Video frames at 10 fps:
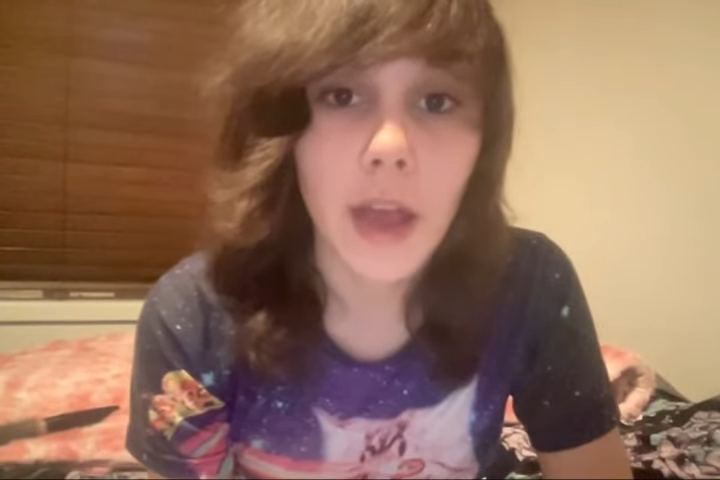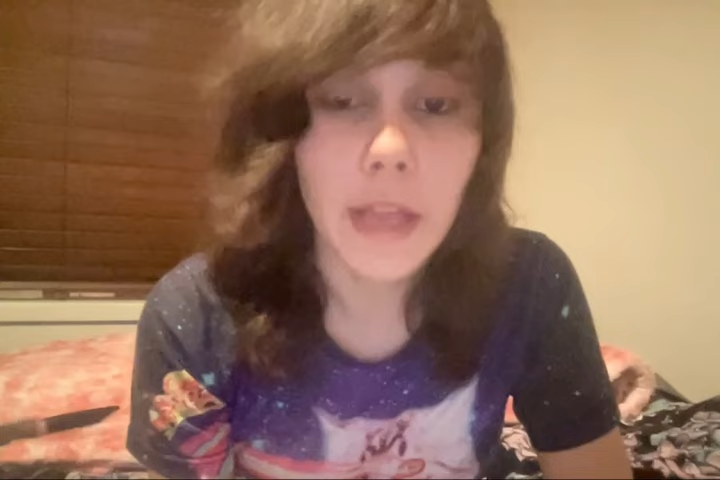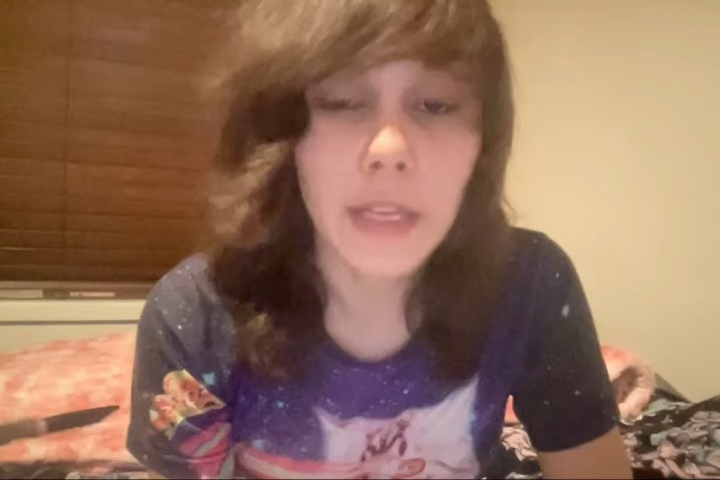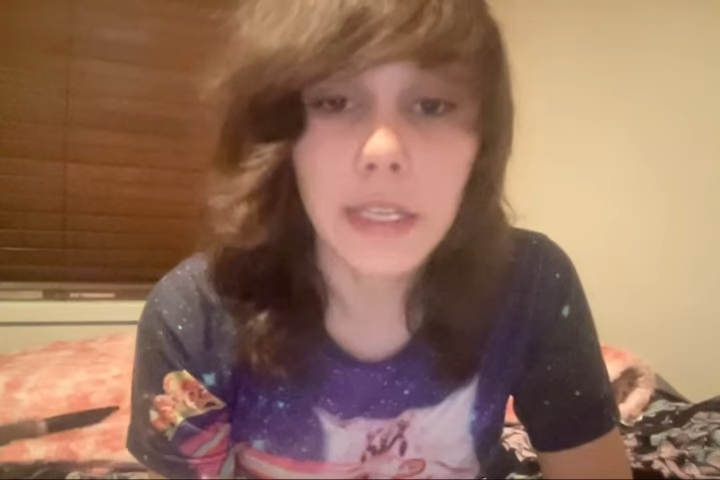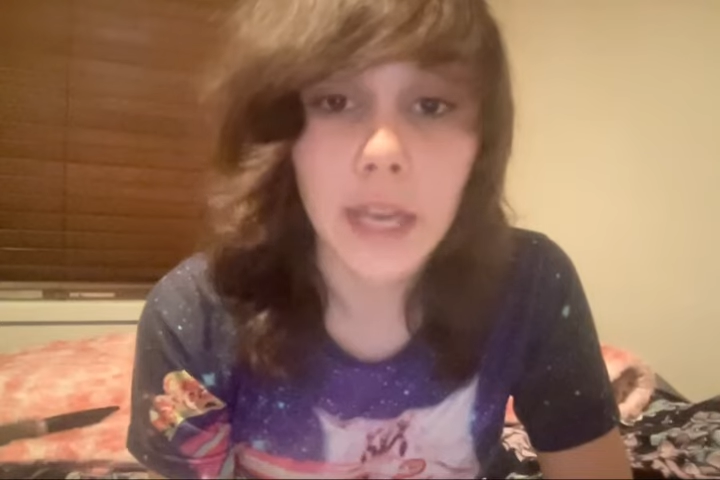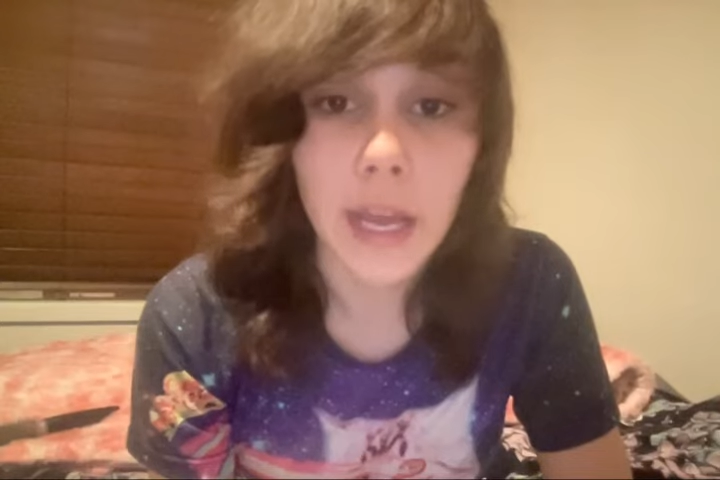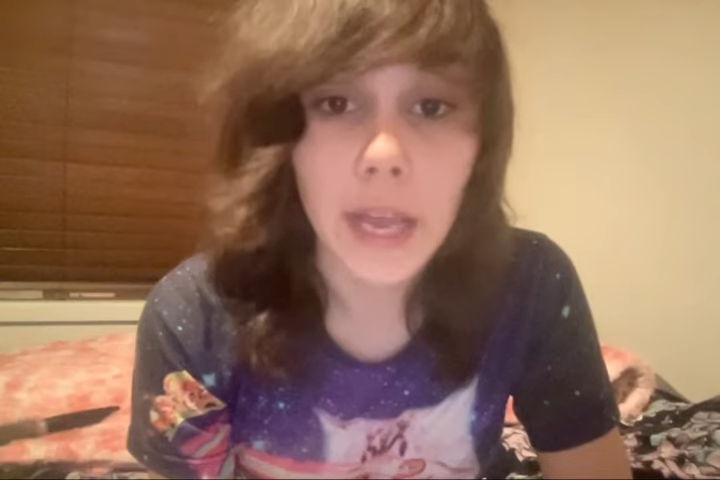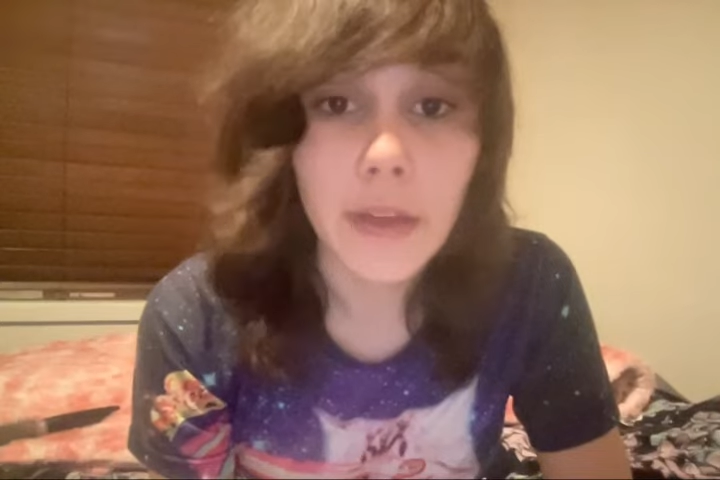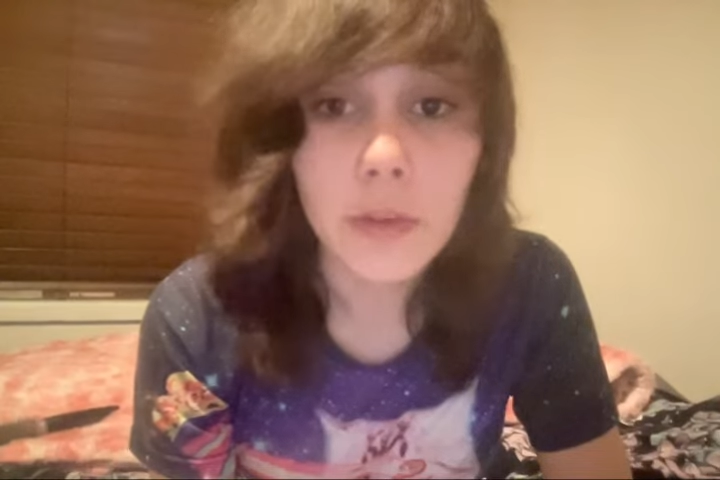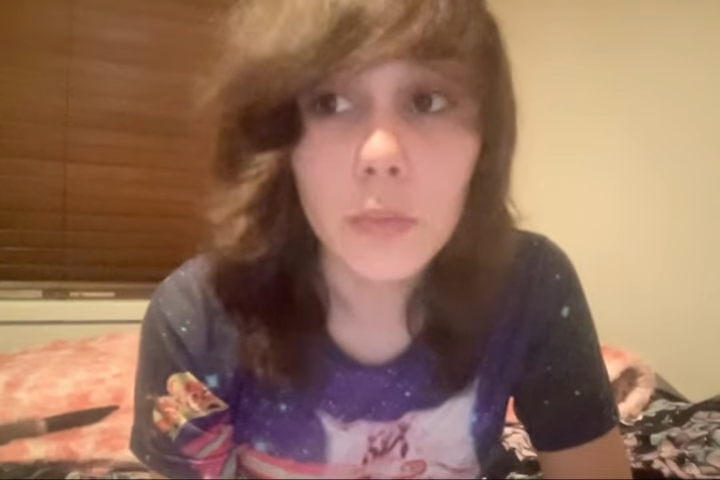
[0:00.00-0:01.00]
I I
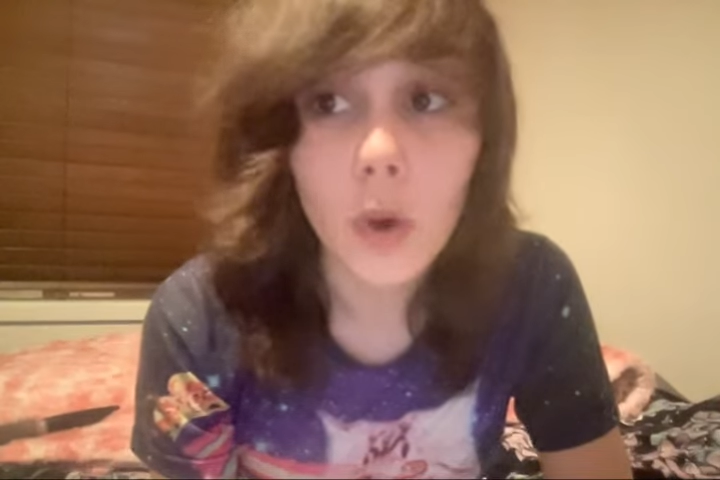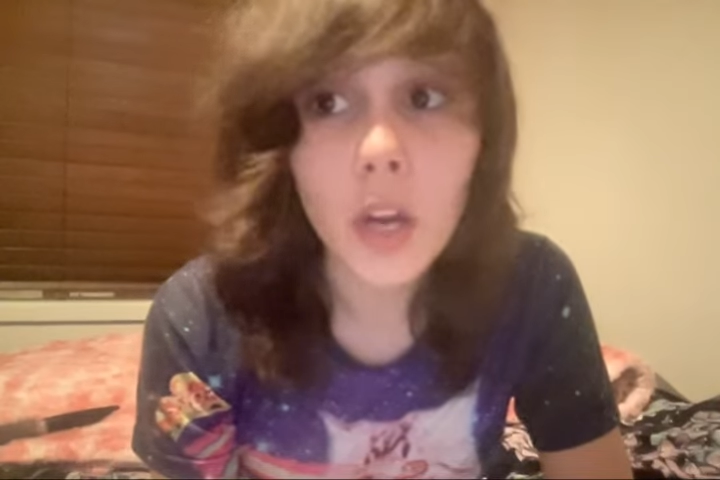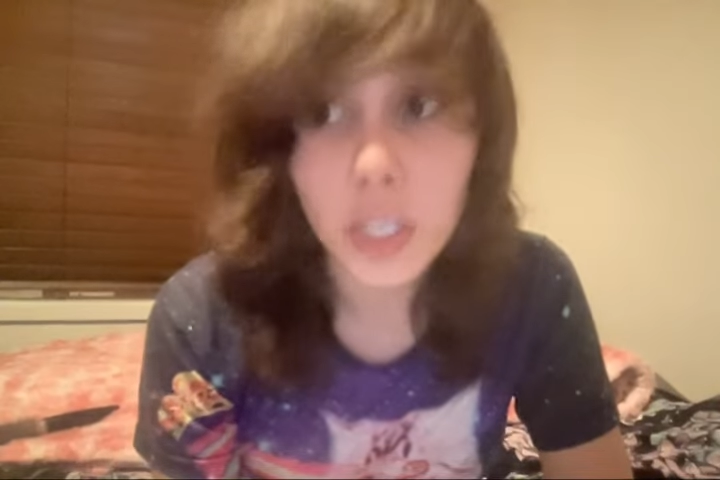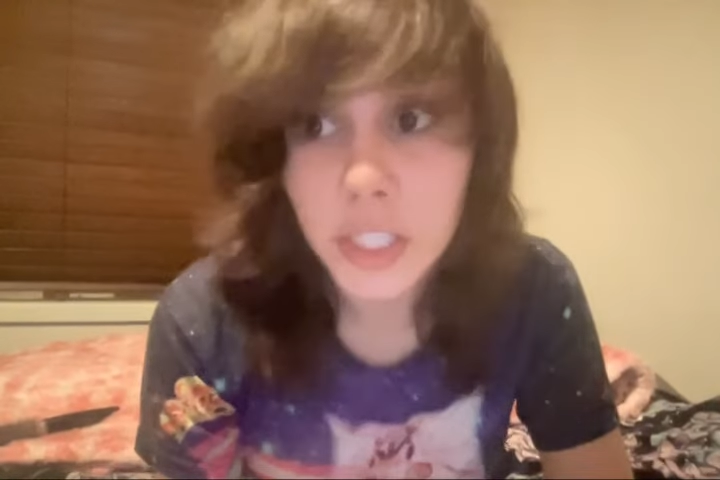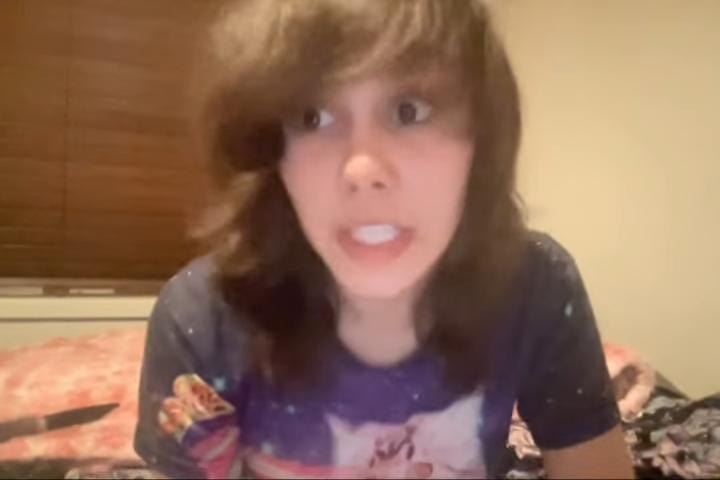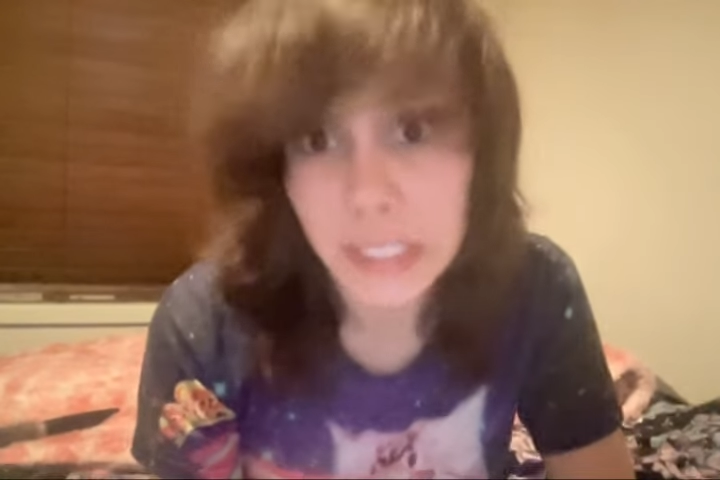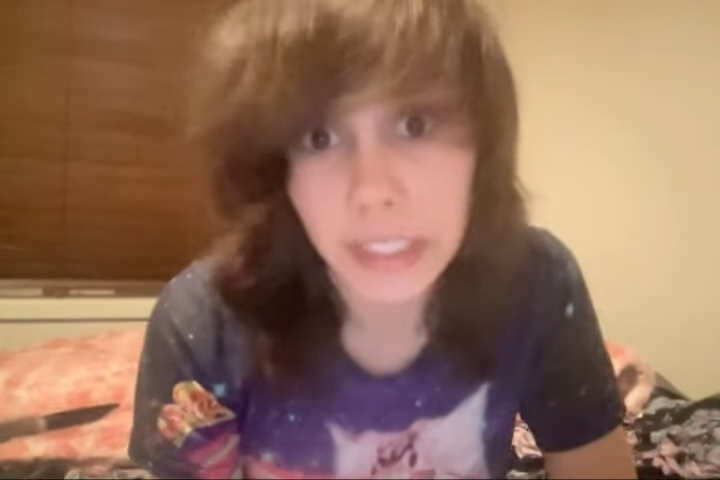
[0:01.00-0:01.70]
haven't watched in